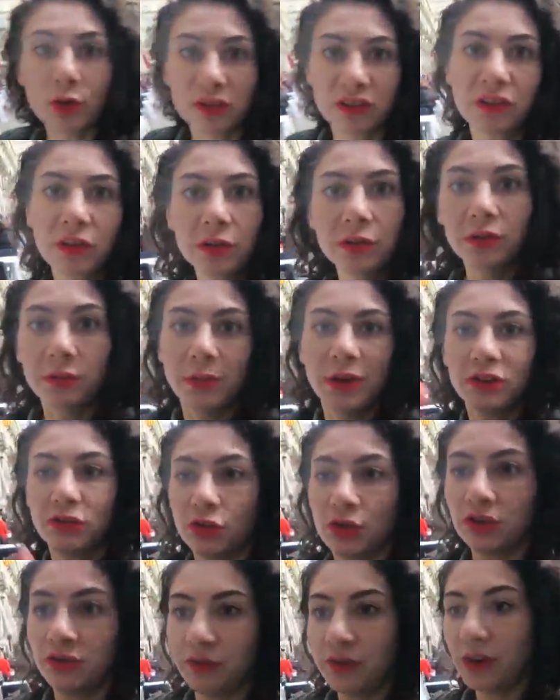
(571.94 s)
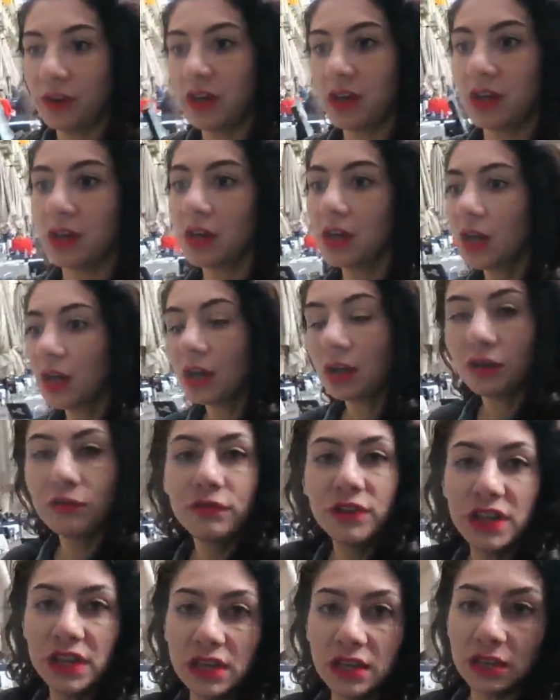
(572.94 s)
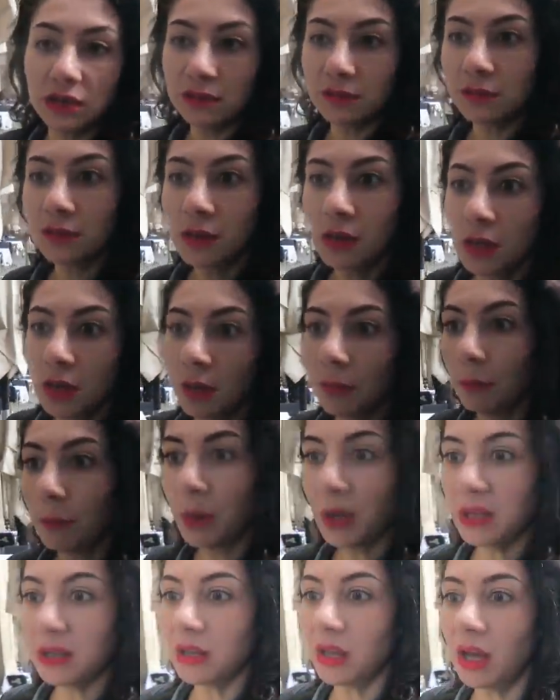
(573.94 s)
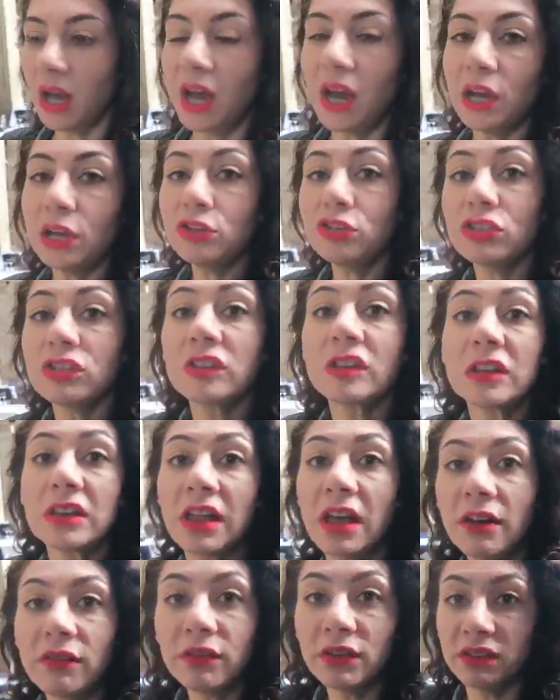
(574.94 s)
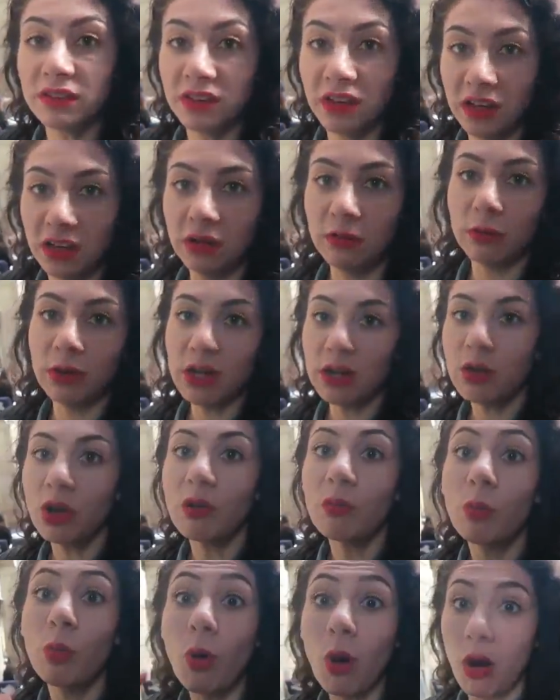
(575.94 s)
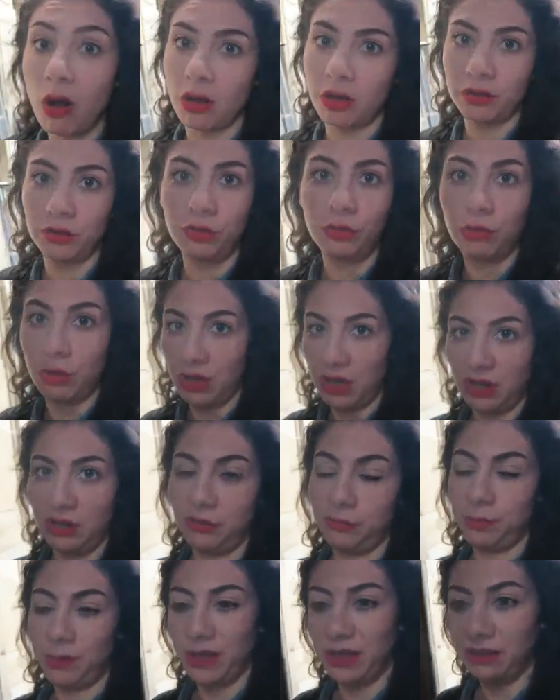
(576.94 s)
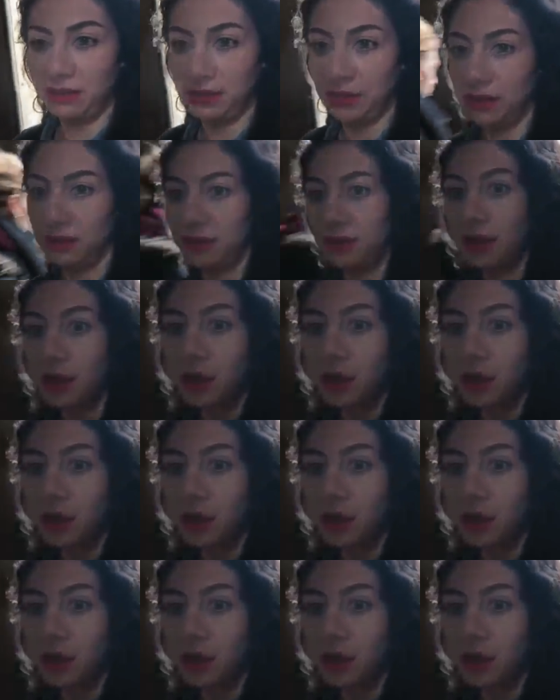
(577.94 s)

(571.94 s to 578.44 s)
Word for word: course the, the metro is very convenient but I just love a city where you can walk to a lot of places.